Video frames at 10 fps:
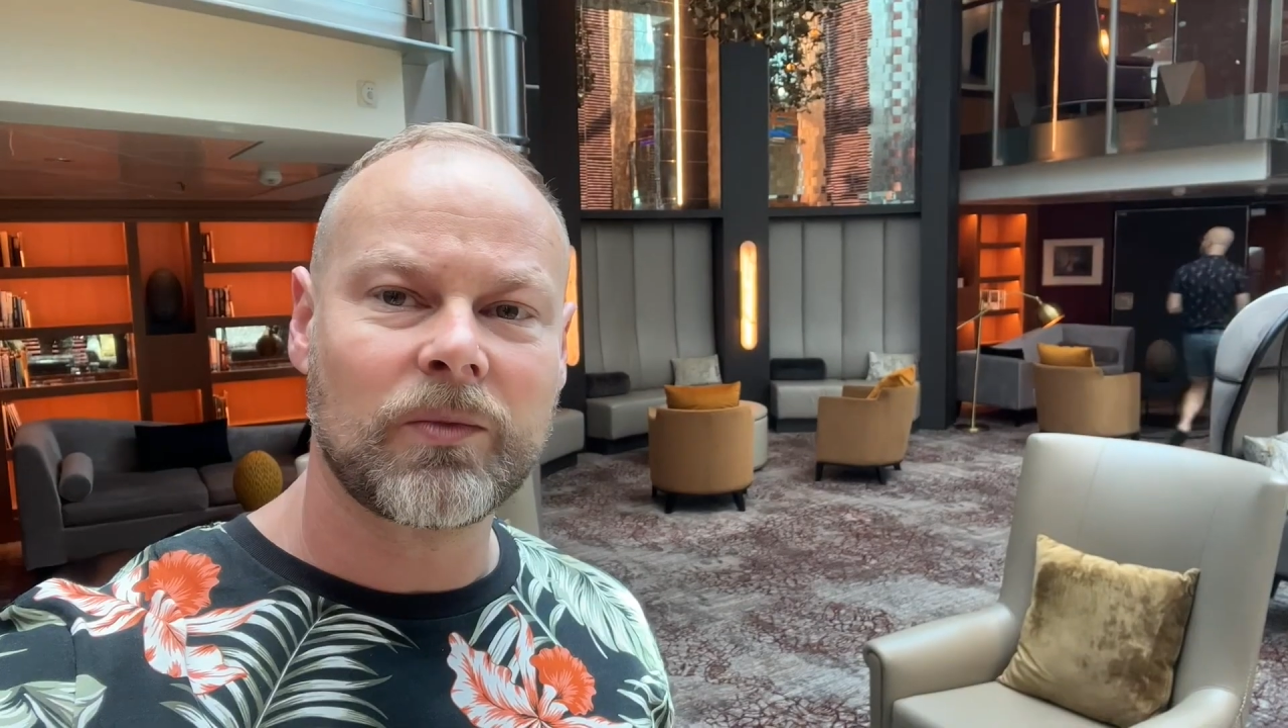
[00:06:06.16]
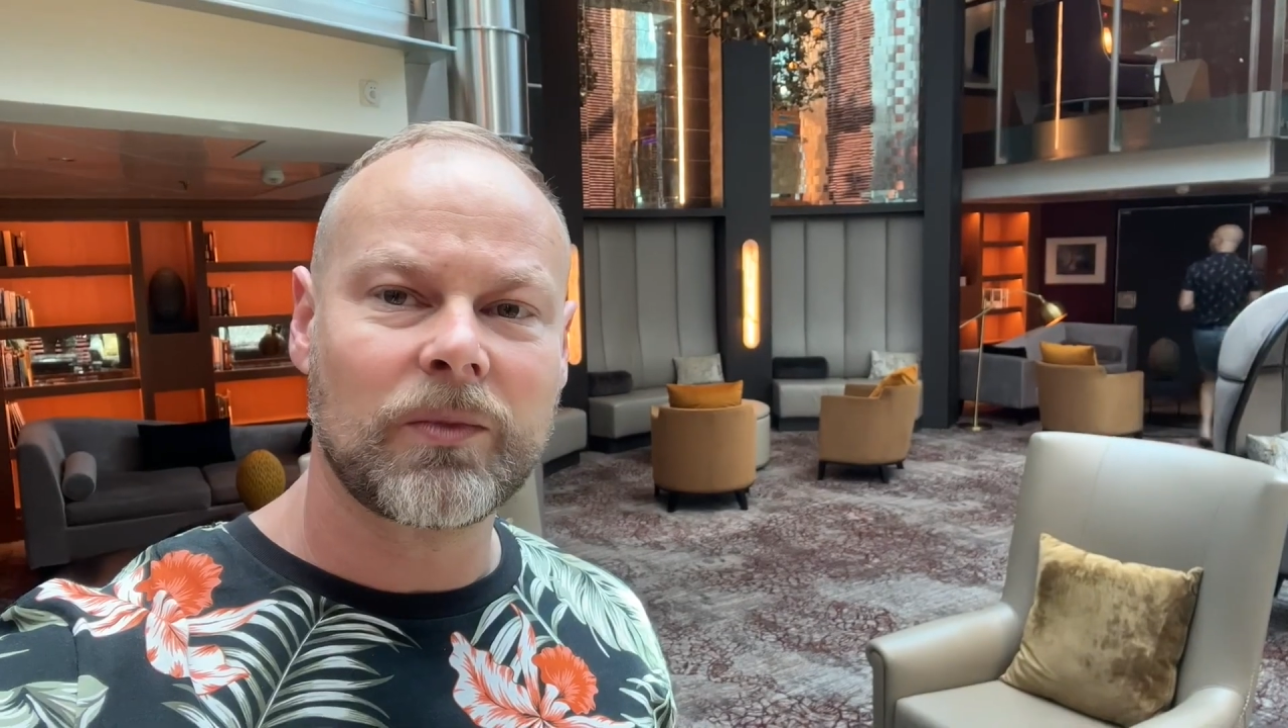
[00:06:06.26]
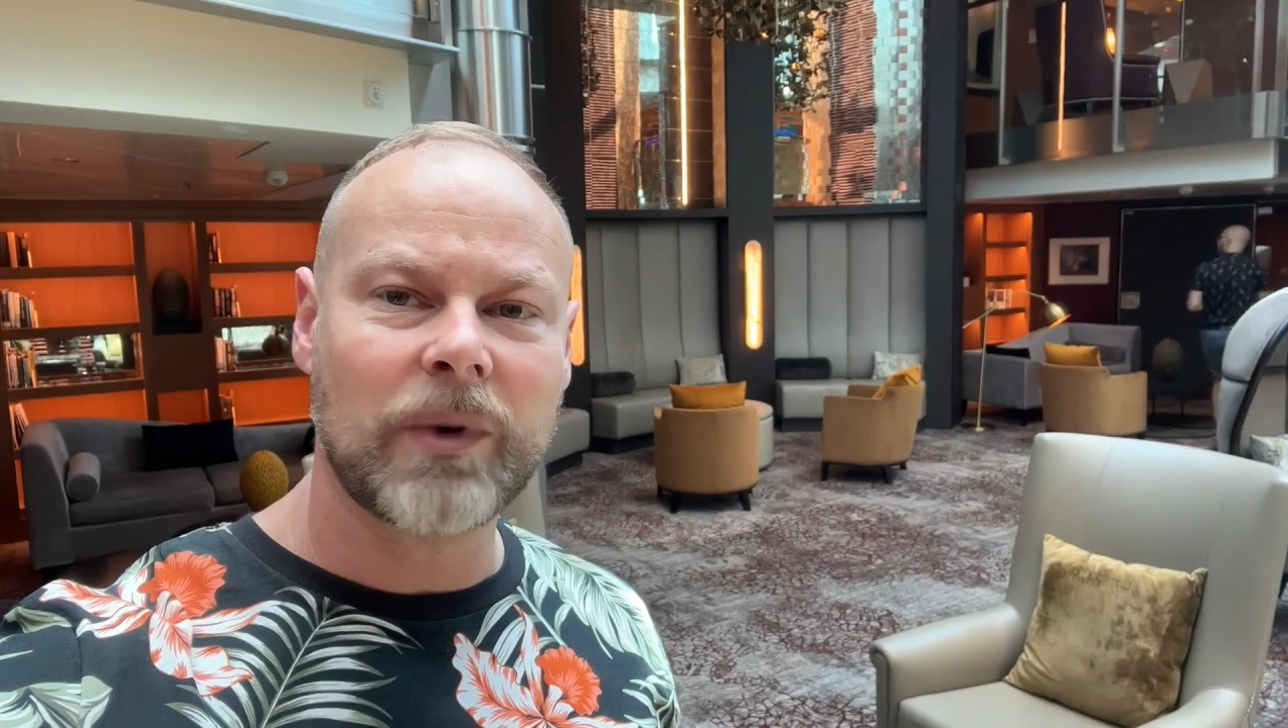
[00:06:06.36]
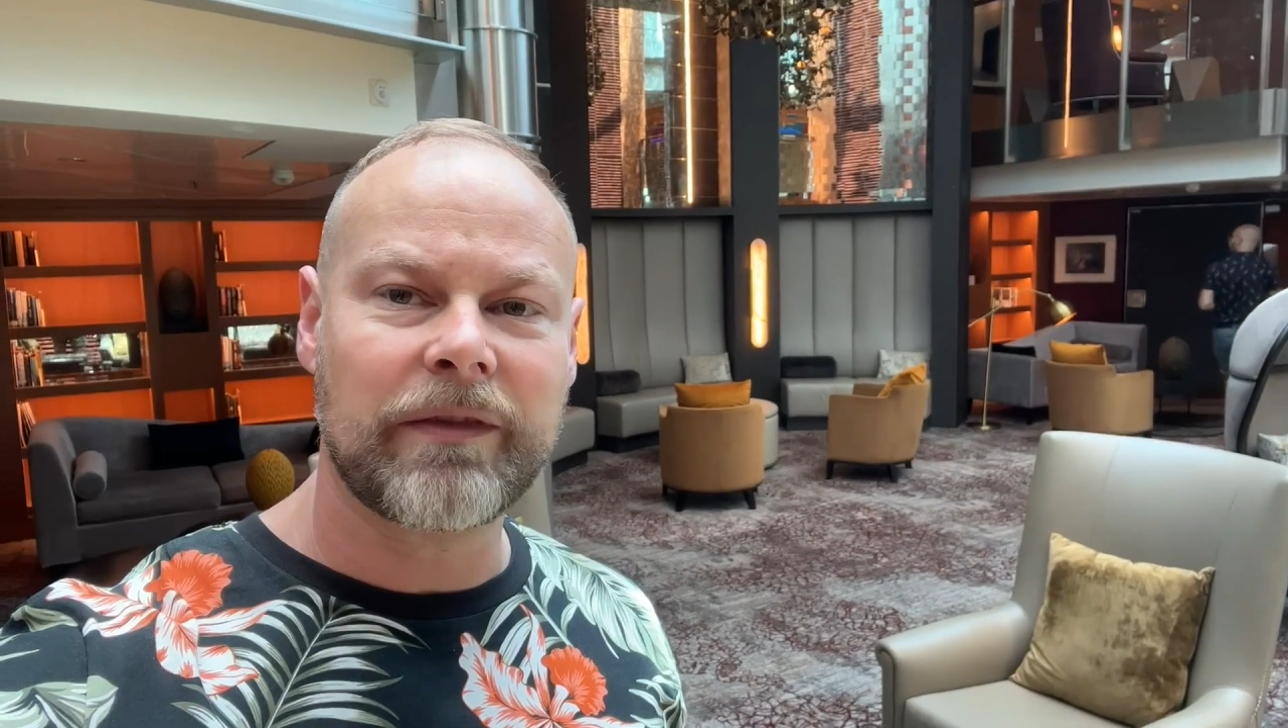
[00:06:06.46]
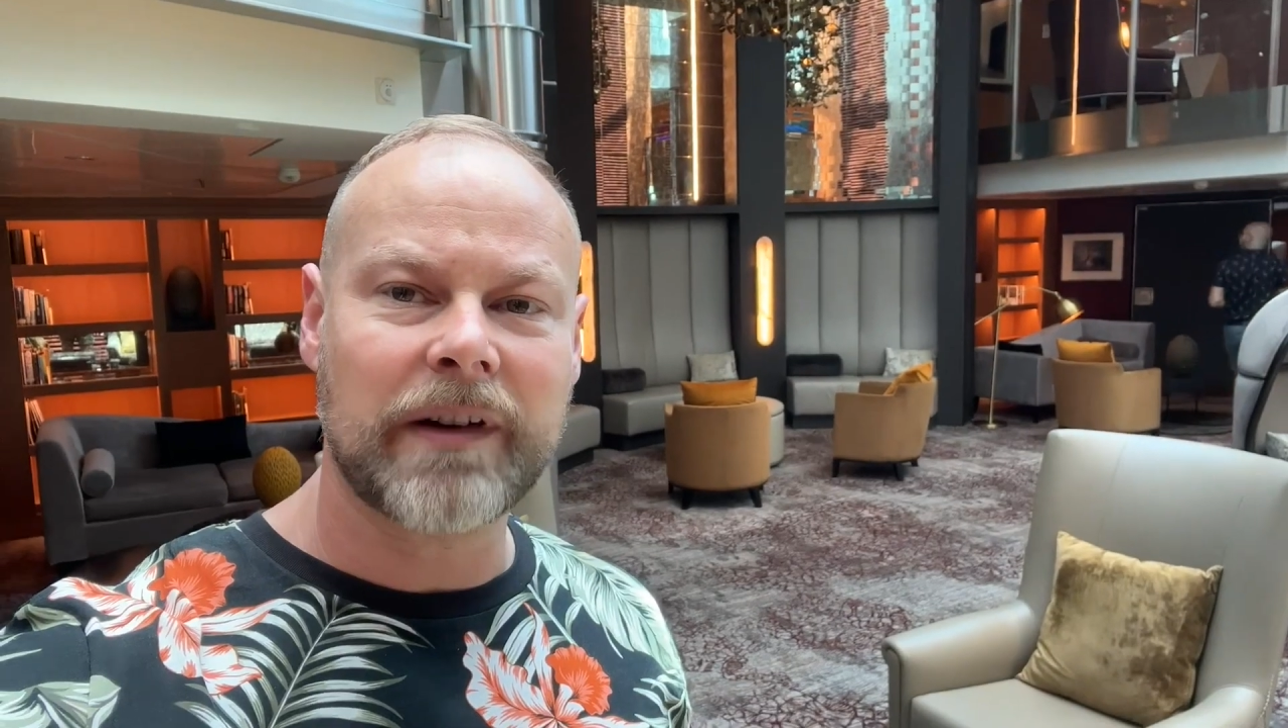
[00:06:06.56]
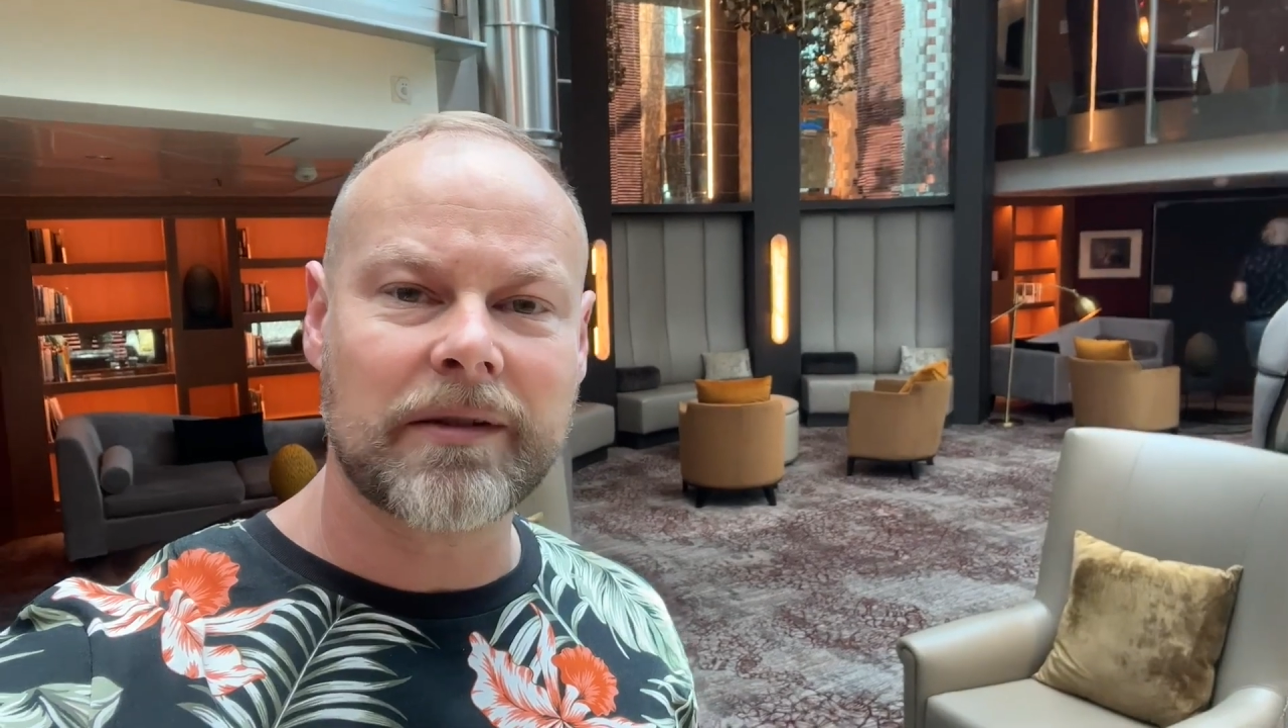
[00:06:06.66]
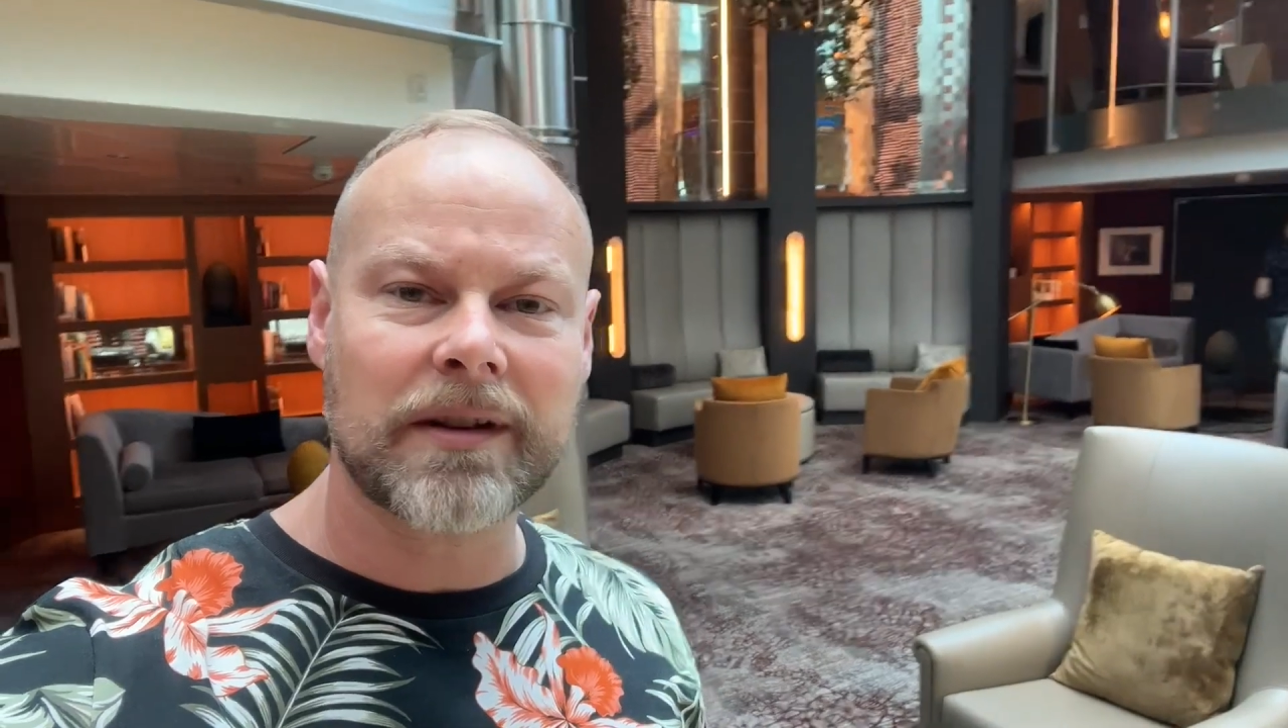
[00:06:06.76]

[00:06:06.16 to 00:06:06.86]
We found